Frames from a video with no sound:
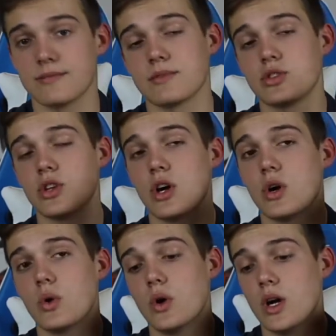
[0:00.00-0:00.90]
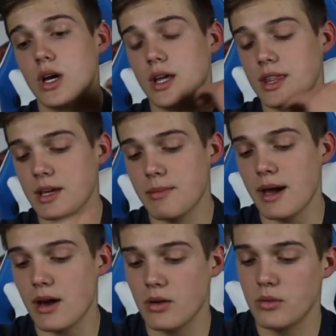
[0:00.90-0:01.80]
So think
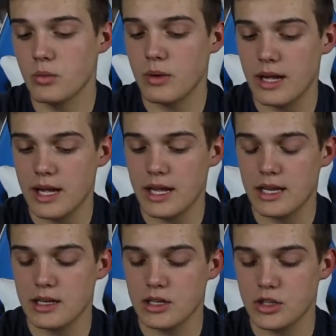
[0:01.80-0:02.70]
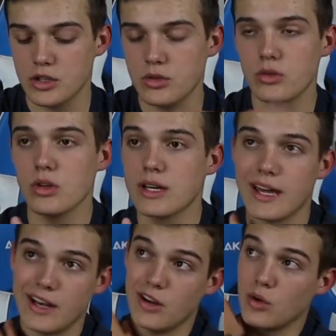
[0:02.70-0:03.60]
about when you look at an